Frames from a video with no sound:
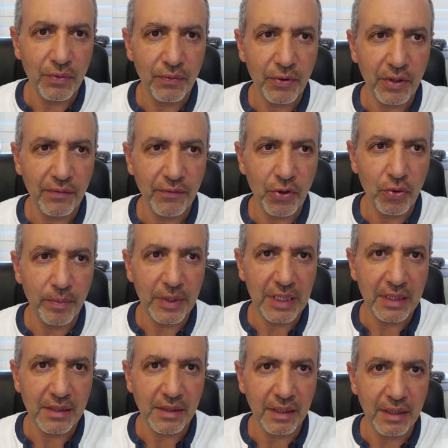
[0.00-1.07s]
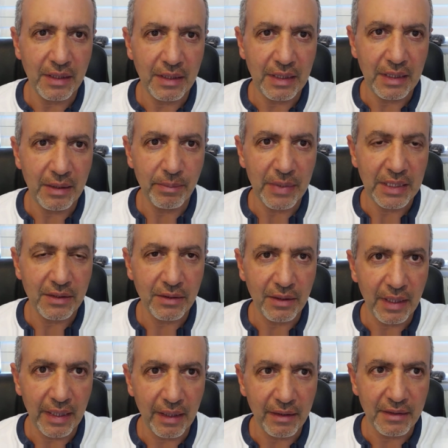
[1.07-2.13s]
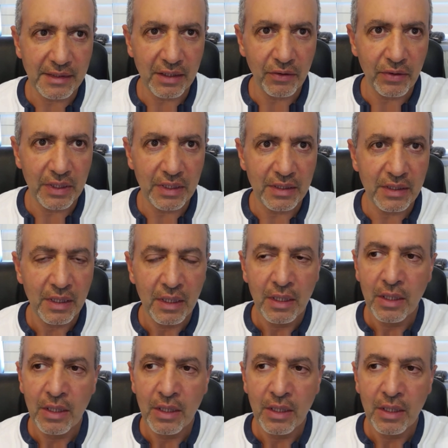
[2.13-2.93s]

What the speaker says: for a few minutes on the mental health series